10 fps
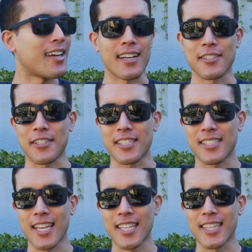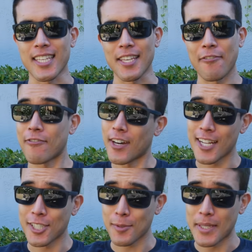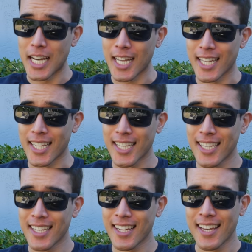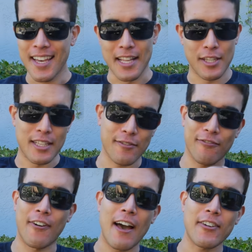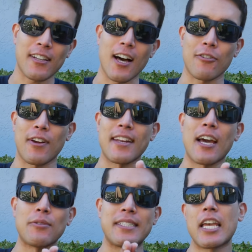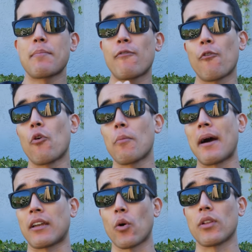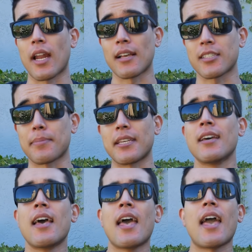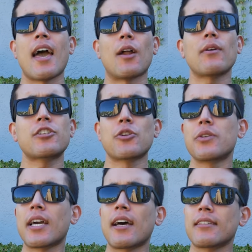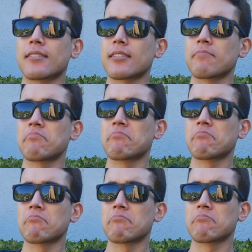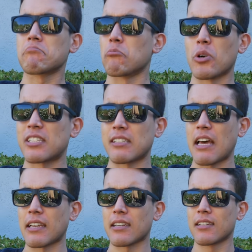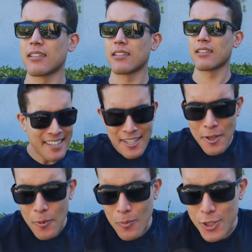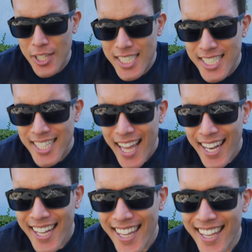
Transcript: I guess you can say the fun has just begun. It's 5 o'clock right now, day before my colonoscopy, and I want to show you guys what it's like. Would you like to see that?